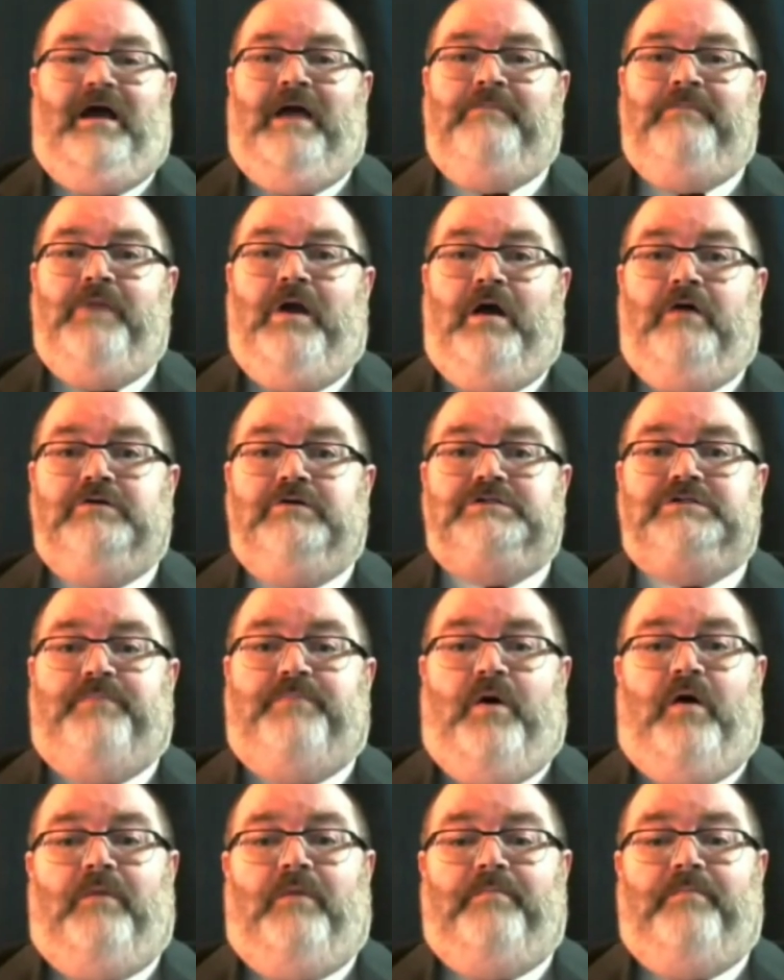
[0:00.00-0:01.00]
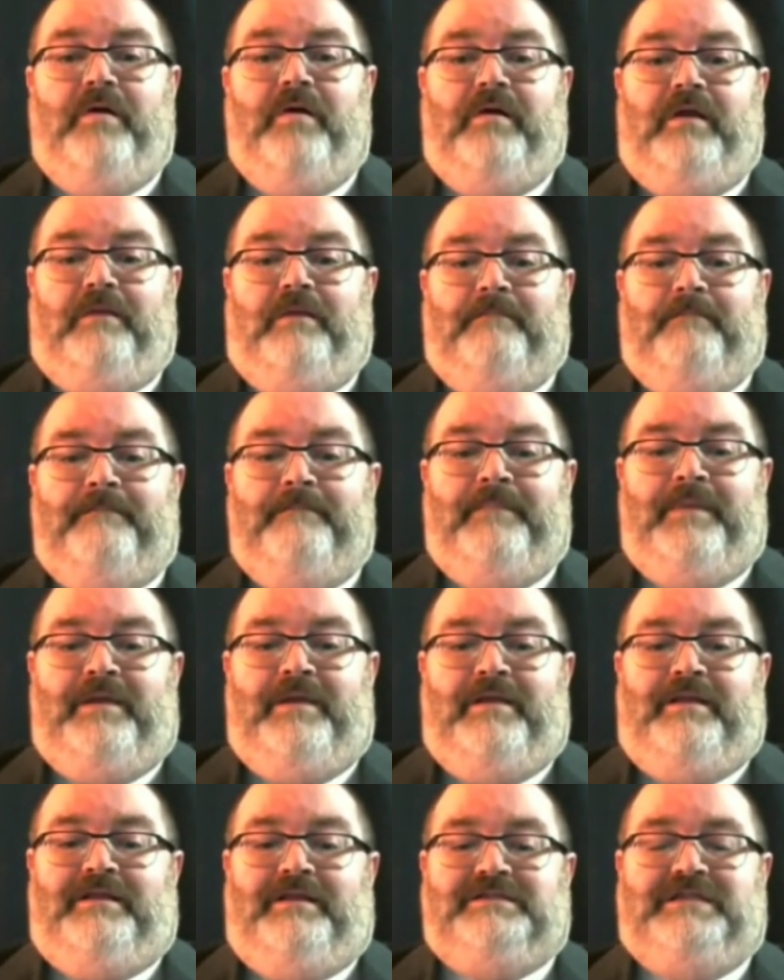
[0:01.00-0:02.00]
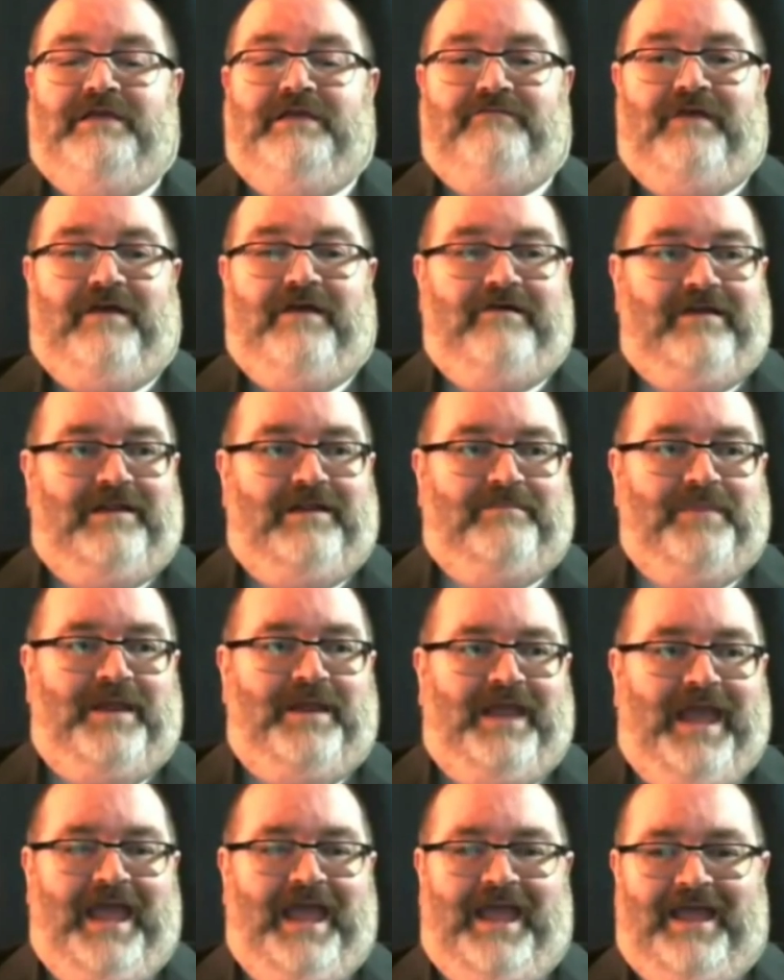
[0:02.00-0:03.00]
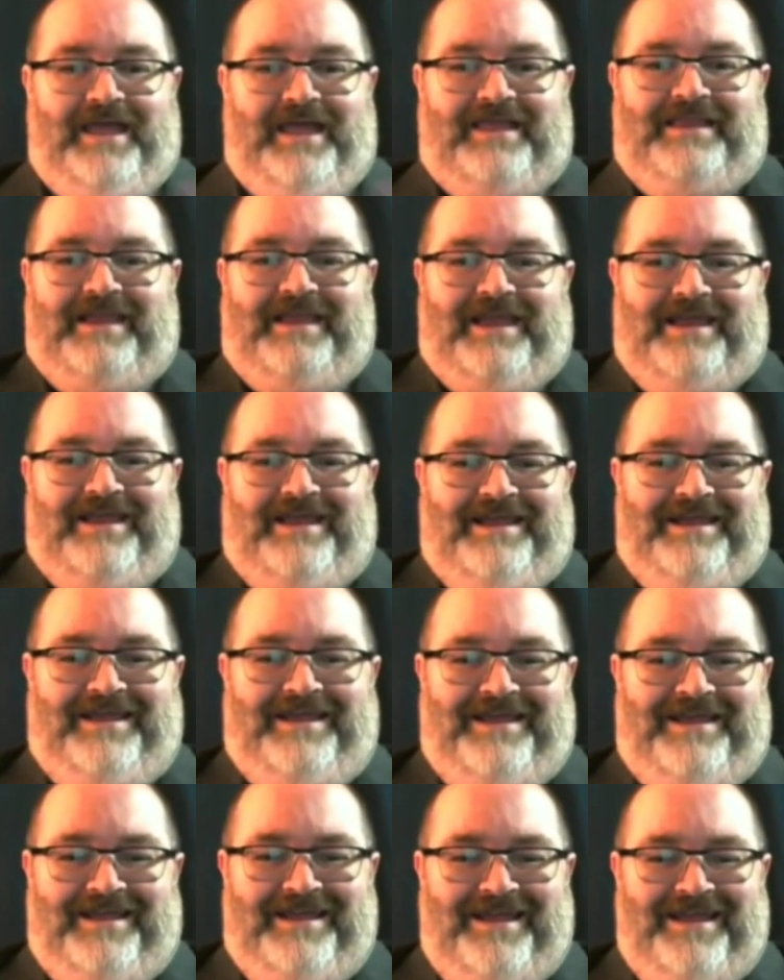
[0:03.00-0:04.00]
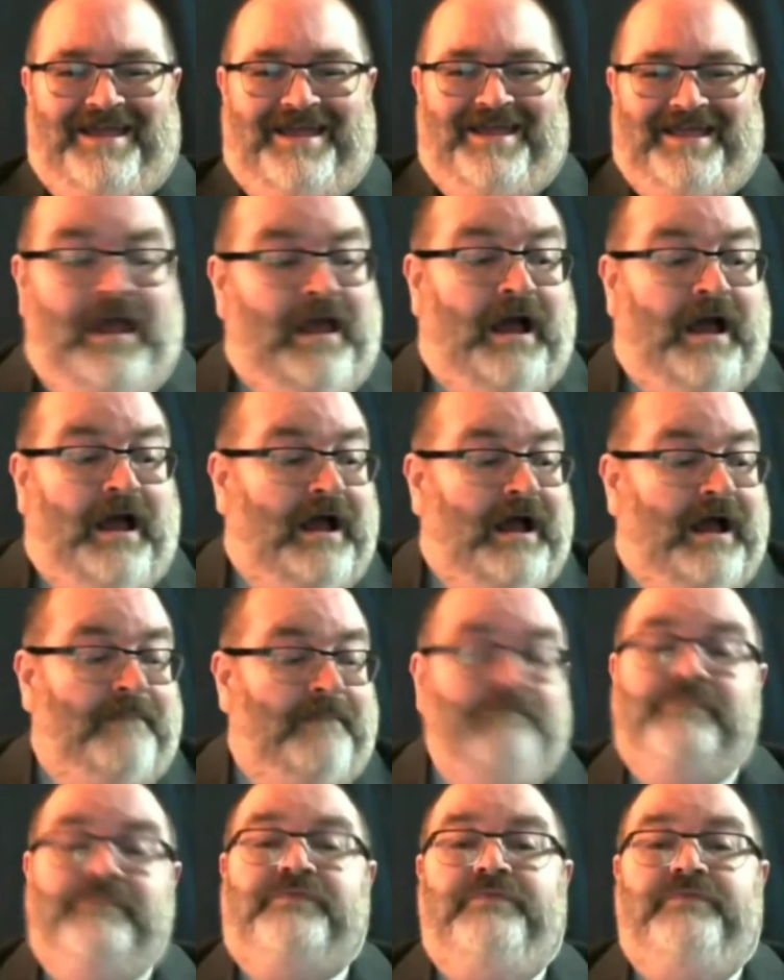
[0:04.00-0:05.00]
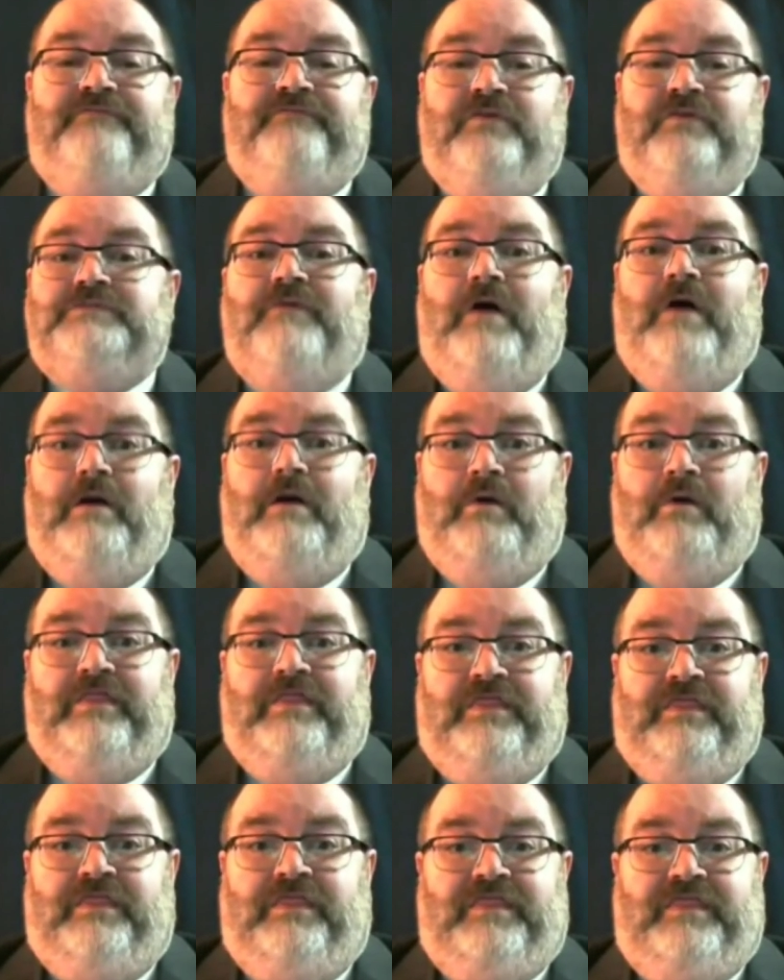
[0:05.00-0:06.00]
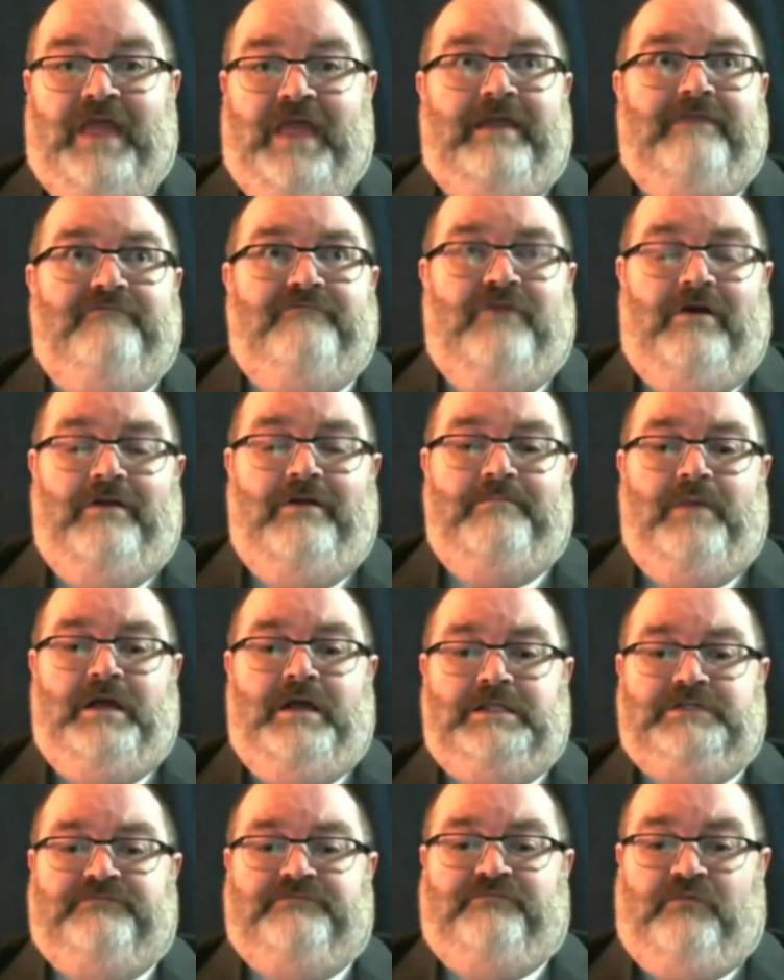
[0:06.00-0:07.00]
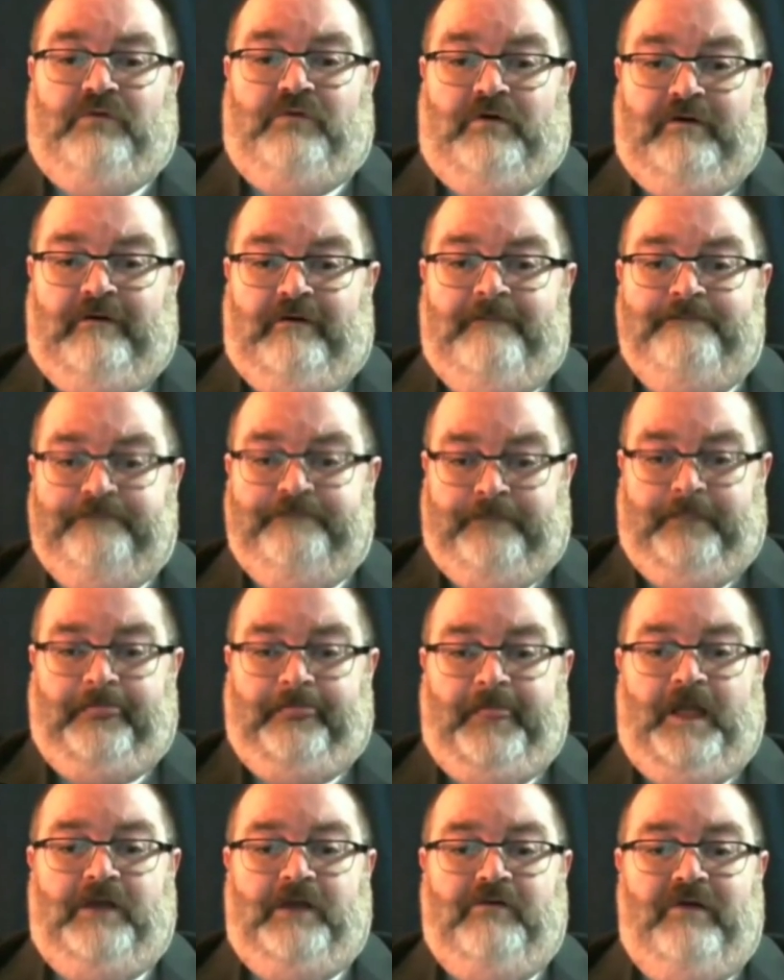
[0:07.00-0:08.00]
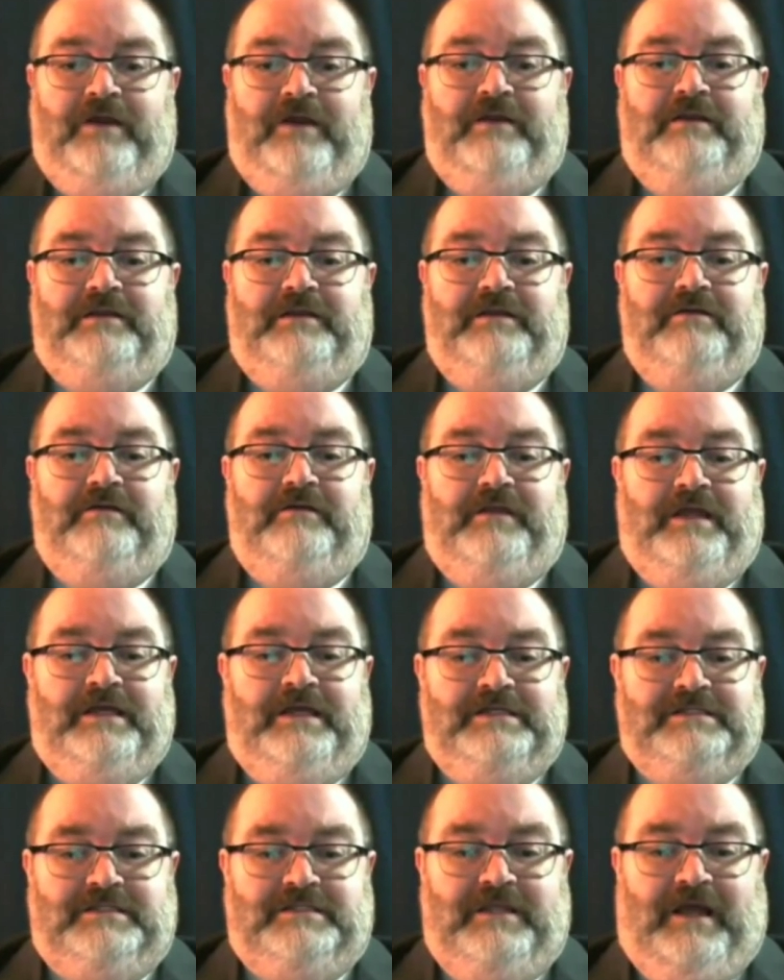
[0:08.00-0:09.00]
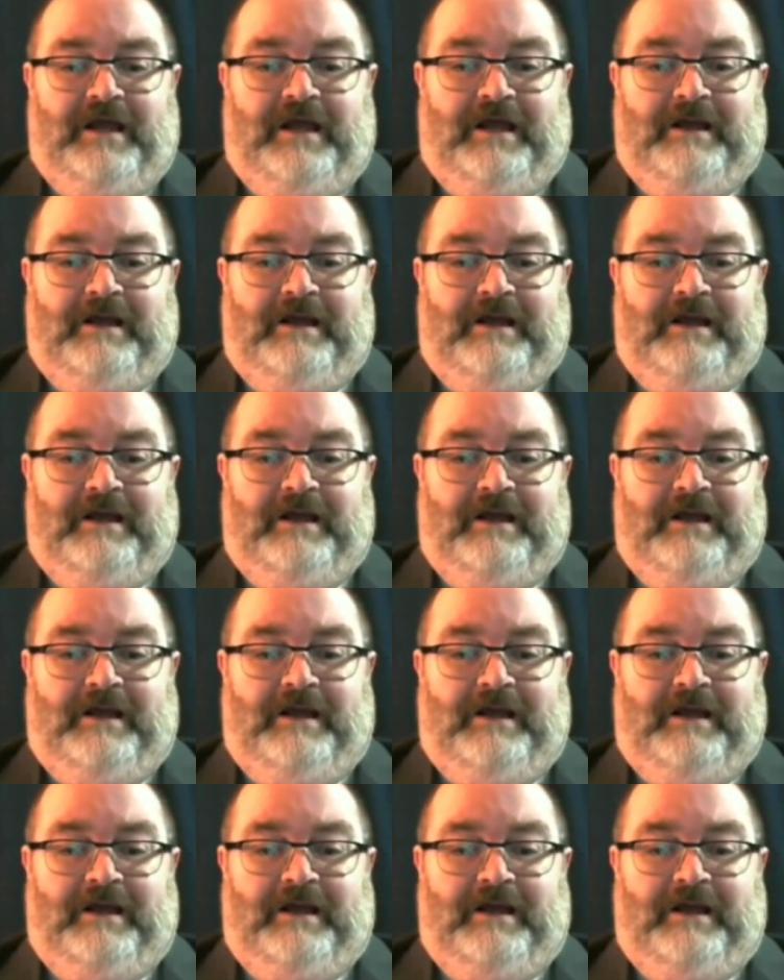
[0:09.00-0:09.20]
I'm your host, Paul Burnham. Let's give Ariann a big hand. Yay! First of all, I want to thank you very much for agreeing to do this.